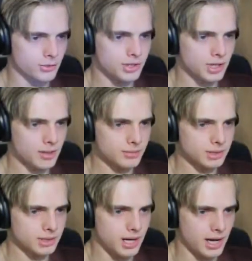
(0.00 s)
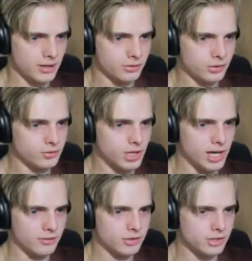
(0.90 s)
that 3 times, and I don't know if you
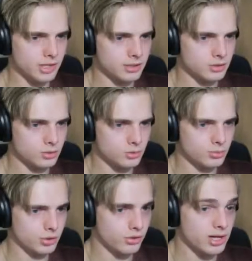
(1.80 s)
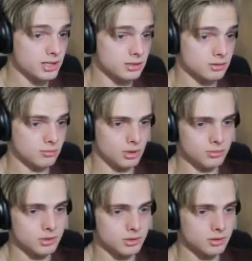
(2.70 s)
have to do that to progress. I'm
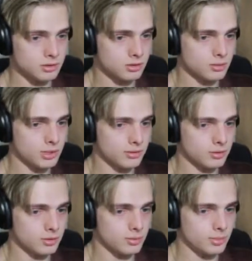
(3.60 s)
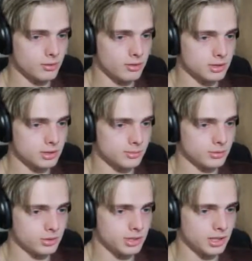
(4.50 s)
just going to assume you have to do it to progress, because I'm
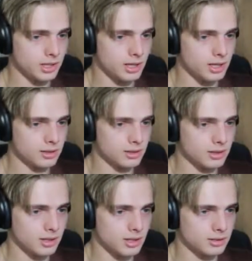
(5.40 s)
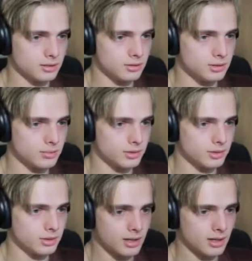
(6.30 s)
up at that cat. That cat's going to do something.
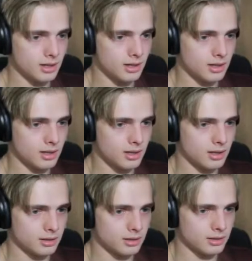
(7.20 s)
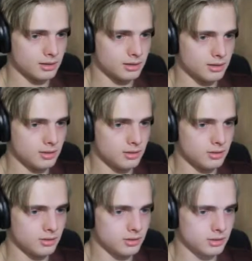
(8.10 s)
Let's go to
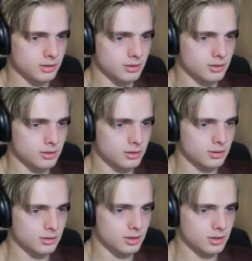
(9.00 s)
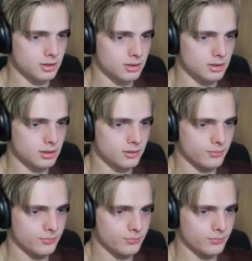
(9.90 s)
you. Let's go to you. Yeah. And